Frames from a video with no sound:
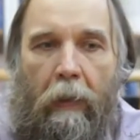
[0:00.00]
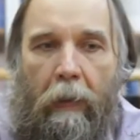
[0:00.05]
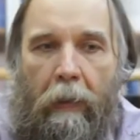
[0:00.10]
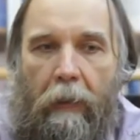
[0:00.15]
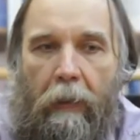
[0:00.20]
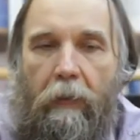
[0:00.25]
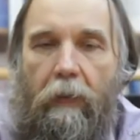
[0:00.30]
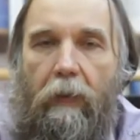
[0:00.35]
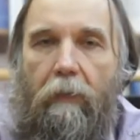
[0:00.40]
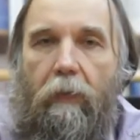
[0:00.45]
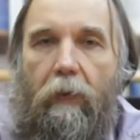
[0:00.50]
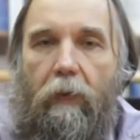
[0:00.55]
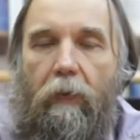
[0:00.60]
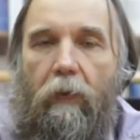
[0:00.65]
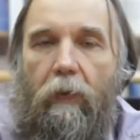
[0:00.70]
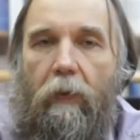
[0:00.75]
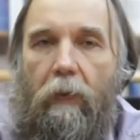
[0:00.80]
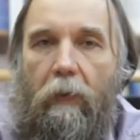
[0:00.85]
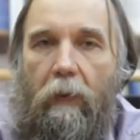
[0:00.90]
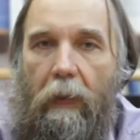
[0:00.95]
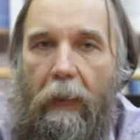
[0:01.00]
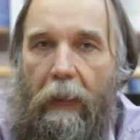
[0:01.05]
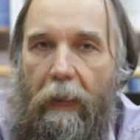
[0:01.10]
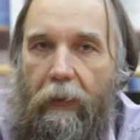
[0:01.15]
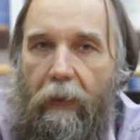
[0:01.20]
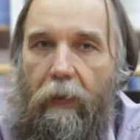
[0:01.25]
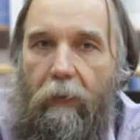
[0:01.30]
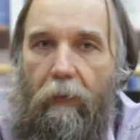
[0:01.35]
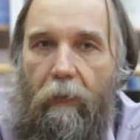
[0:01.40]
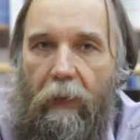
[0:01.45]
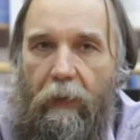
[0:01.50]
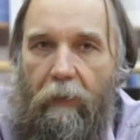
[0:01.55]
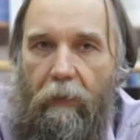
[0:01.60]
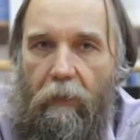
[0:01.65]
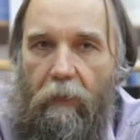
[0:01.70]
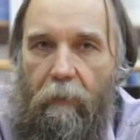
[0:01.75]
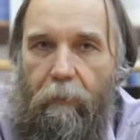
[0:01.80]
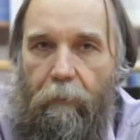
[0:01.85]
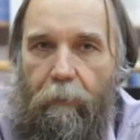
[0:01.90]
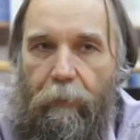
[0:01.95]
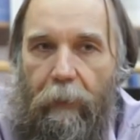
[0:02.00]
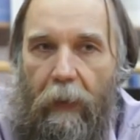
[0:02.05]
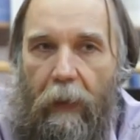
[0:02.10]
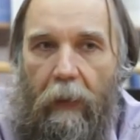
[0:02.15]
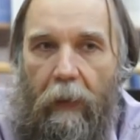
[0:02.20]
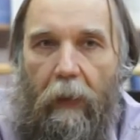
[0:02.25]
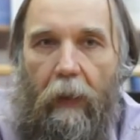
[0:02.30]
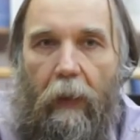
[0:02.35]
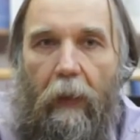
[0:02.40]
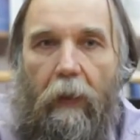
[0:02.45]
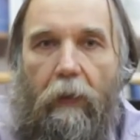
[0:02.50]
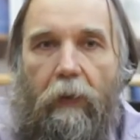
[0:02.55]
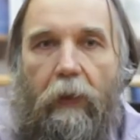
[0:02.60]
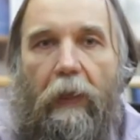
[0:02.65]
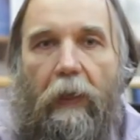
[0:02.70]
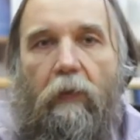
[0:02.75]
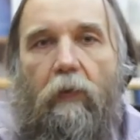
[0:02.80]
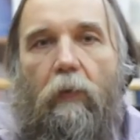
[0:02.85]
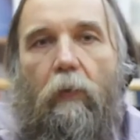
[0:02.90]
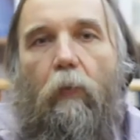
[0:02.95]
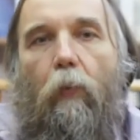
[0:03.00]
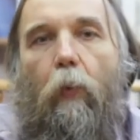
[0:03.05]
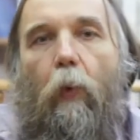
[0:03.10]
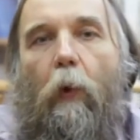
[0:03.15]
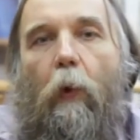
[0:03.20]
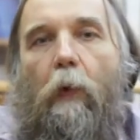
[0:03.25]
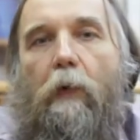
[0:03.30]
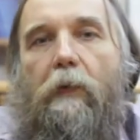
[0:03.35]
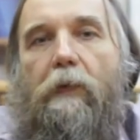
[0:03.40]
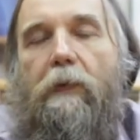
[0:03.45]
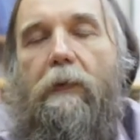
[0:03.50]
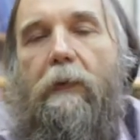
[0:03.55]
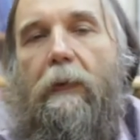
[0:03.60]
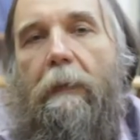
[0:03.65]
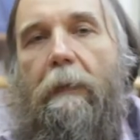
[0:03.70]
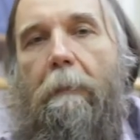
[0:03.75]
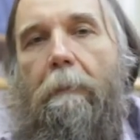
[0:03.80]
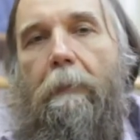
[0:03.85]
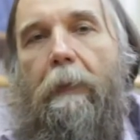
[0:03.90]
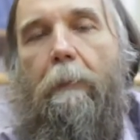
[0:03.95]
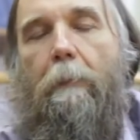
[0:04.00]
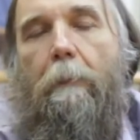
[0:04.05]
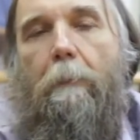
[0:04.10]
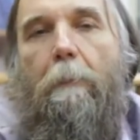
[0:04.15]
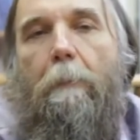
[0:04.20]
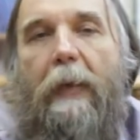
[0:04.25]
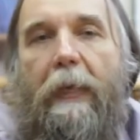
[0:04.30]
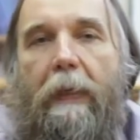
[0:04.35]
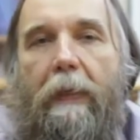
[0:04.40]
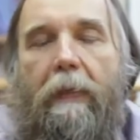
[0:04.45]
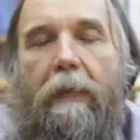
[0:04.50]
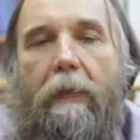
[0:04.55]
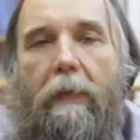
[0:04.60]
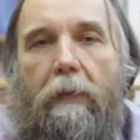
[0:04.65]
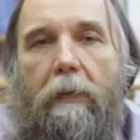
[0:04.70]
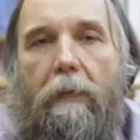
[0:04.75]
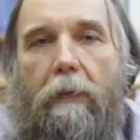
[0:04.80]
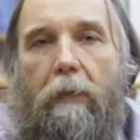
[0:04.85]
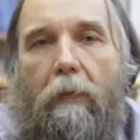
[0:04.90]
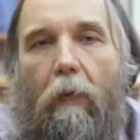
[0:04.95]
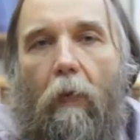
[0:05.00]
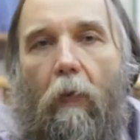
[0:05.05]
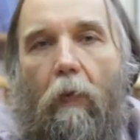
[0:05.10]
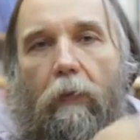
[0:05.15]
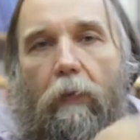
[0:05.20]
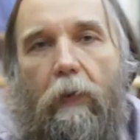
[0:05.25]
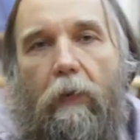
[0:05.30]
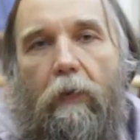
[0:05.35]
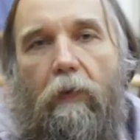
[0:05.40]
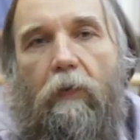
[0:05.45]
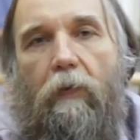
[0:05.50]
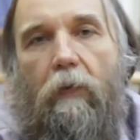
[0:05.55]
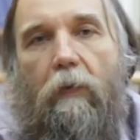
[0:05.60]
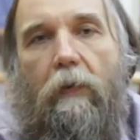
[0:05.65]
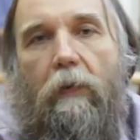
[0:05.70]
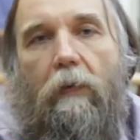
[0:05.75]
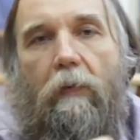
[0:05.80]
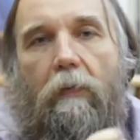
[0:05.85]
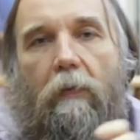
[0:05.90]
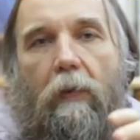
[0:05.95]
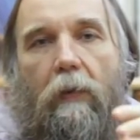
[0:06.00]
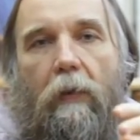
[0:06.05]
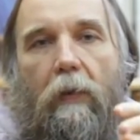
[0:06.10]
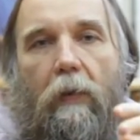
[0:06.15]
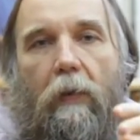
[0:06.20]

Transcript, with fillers: individual unit, that was the meaning of the historical